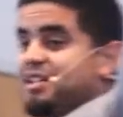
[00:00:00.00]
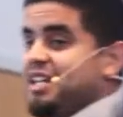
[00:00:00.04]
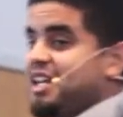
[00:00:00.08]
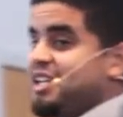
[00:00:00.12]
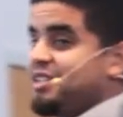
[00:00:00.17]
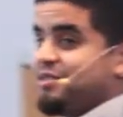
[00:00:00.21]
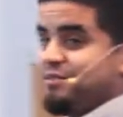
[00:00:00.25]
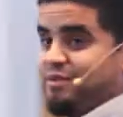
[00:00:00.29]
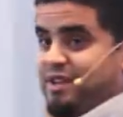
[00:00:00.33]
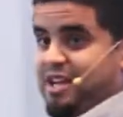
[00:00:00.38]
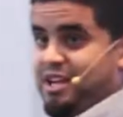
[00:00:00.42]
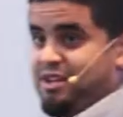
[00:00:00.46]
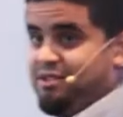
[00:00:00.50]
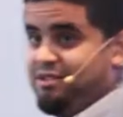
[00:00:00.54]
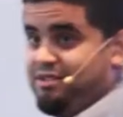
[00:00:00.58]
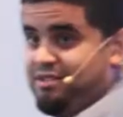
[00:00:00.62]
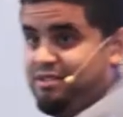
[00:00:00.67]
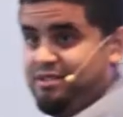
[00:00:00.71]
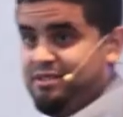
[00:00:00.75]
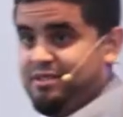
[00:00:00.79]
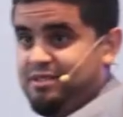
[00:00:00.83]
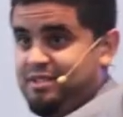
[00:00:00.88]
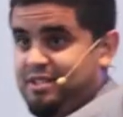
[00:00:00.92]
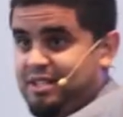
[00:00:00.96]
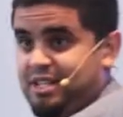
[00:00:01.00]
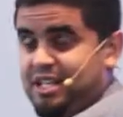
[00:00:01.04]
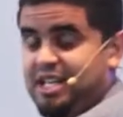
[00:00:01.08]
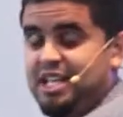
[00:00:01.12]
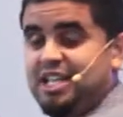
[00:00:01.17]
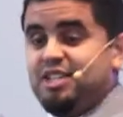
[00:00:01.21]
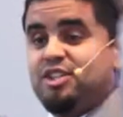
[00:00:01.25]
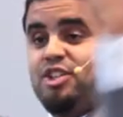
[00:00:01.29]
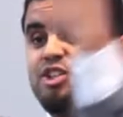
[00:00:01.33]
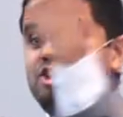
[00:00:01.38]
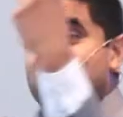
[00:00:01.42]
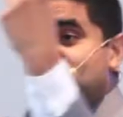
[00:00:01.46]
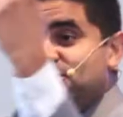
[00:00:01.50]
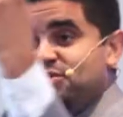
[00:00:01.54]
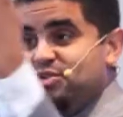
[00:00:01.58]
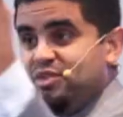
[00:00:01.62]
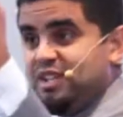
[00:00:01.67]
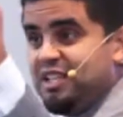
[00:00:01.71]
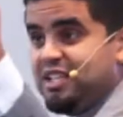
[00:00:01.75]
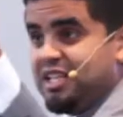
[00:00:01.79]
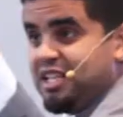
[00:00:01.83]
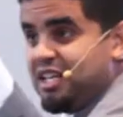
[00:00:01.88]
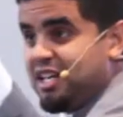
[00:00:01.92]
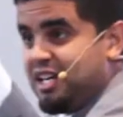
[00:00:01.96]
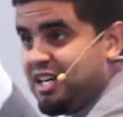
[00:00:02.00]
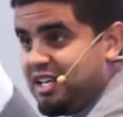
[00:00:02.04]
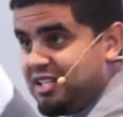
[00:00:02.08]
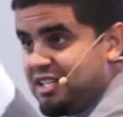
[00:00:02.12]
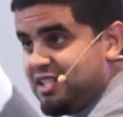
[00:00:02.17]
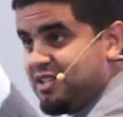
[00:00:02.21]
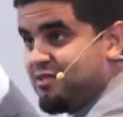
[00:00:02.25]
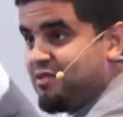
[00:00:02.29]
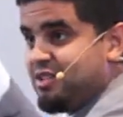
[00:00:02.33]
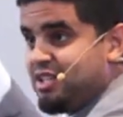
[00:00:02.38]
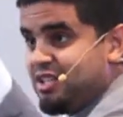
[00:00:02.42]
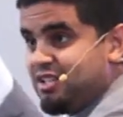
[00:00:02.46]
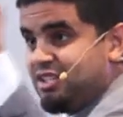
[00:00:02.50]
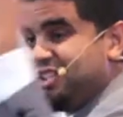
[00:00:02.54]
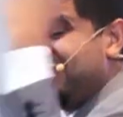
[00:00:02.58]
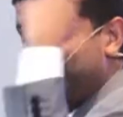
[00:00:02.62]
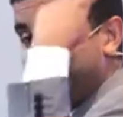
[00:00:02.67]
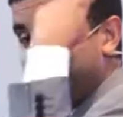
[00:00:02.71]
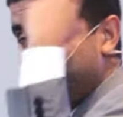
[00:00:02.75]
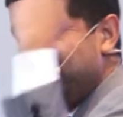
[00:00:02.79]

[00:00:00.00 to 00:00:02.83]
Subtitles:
paradise found. And the two things that God has given us,